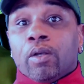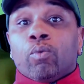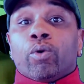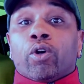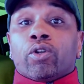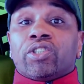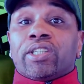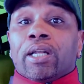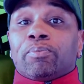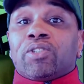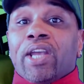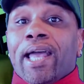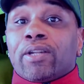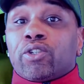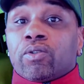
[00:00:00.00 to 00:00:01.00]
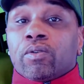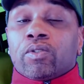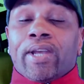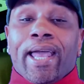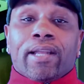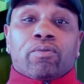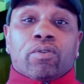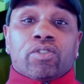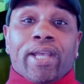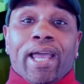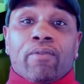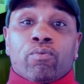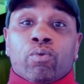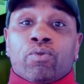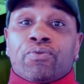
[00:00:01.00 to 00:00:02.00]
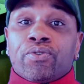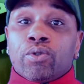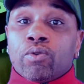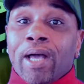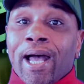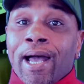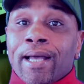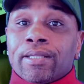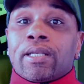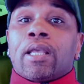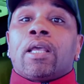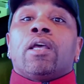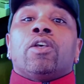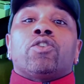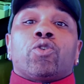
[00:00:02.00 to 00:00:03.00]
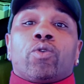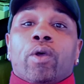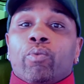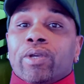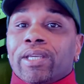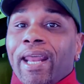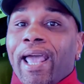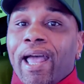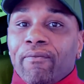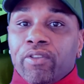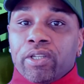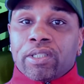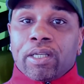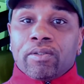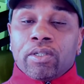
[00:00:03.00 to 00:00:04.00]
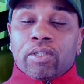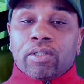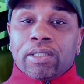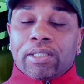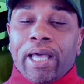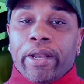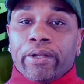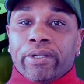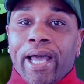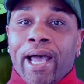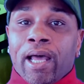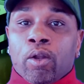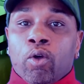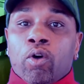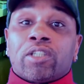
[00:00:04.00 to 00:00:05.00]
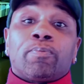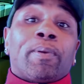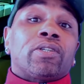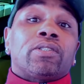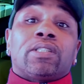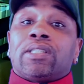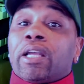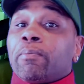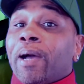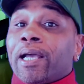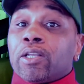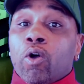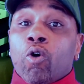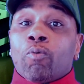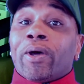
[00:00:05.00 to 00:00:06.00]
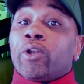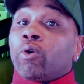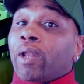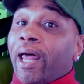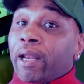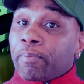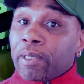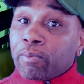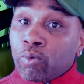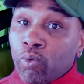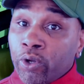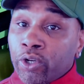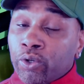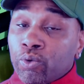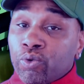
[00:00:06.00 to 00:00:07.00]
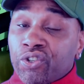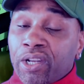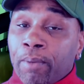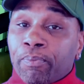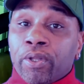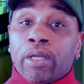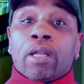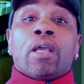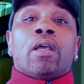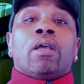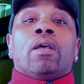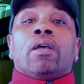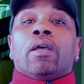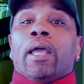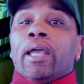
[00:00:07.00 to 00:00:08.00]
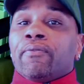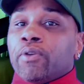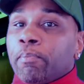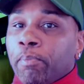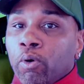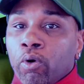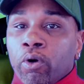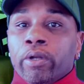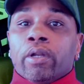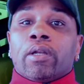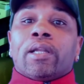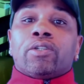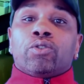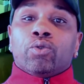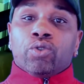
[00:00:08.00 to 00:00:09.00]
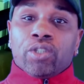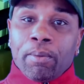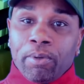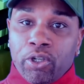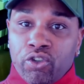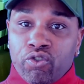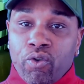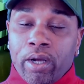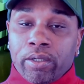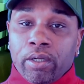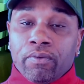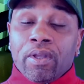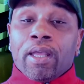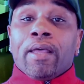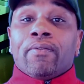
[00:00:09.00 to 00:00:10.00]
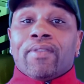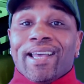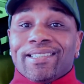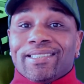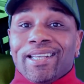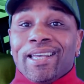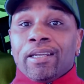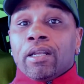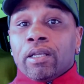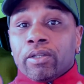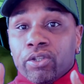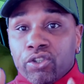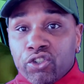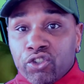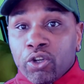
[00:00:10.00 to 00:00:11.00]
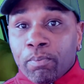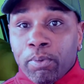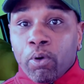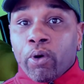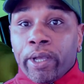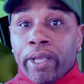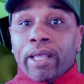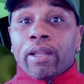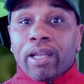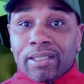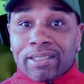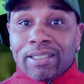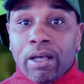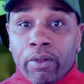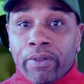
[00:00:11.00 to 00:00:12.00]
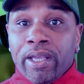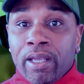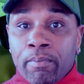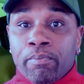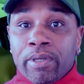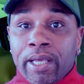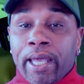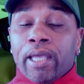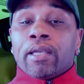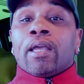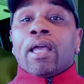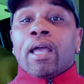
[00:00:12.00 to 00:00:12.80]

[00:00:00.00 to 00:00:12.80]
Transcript: We're going to set up chat rooms for you guys so that we can have this kind of dialogue, especially since everybody's home. I know a lot of people want to do something. If you're bored, let's do something constructive. That said, this is your boy, Lascel the M.B.A.